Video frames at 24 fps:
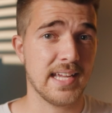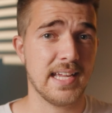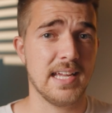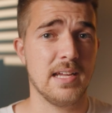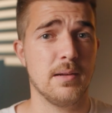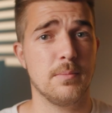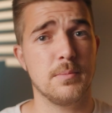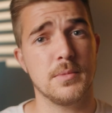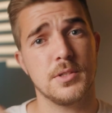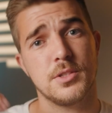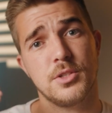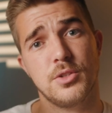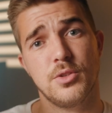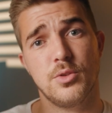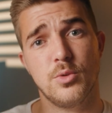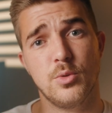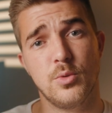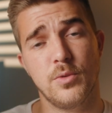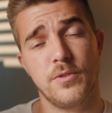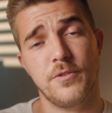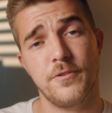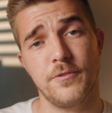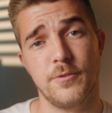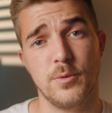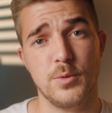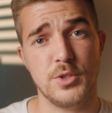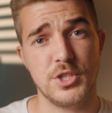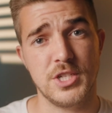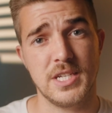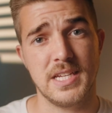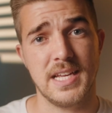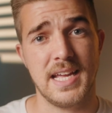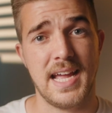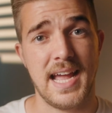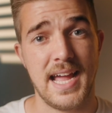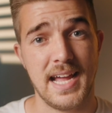M to
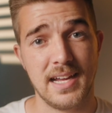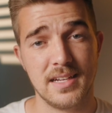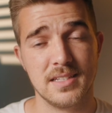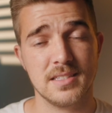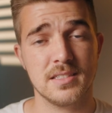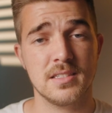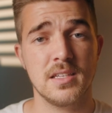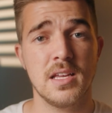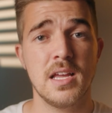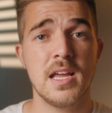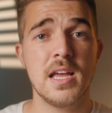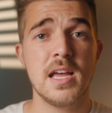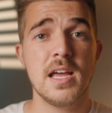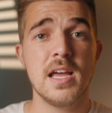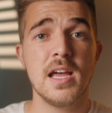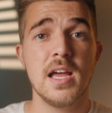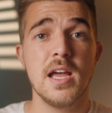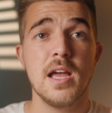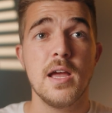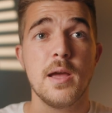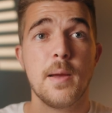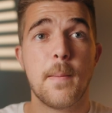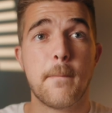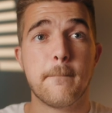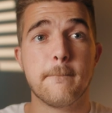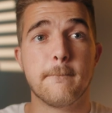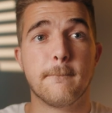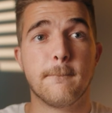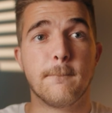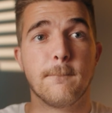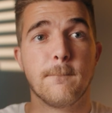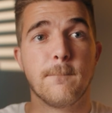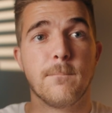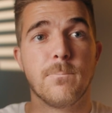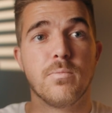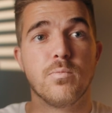Fuji X,
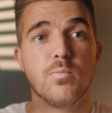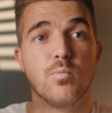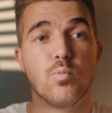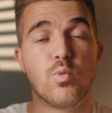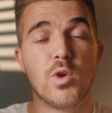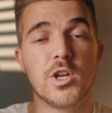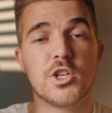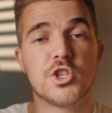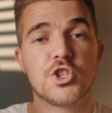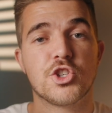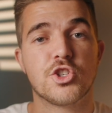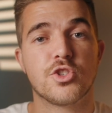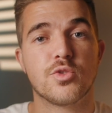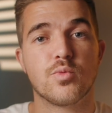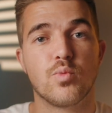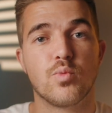which